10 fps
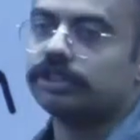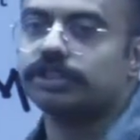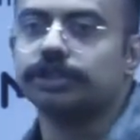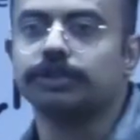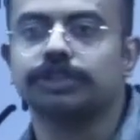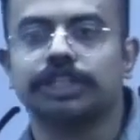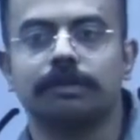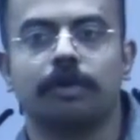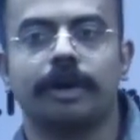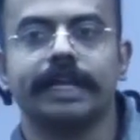
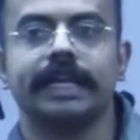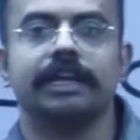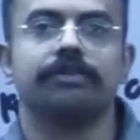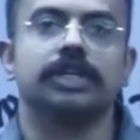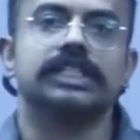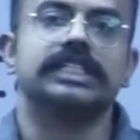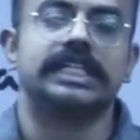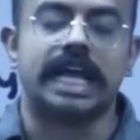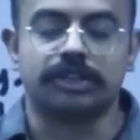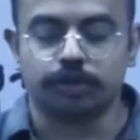constitutional body, it was a
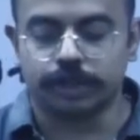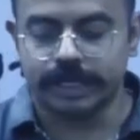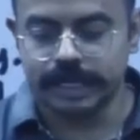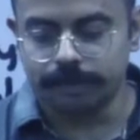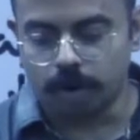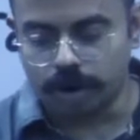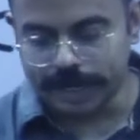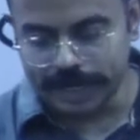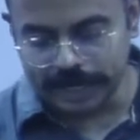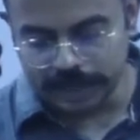statutory
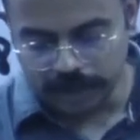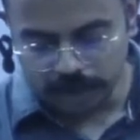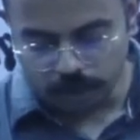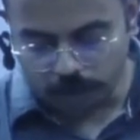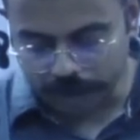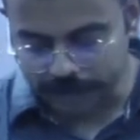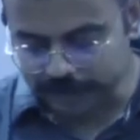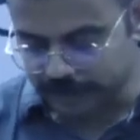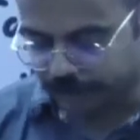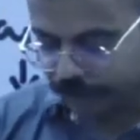body. What is the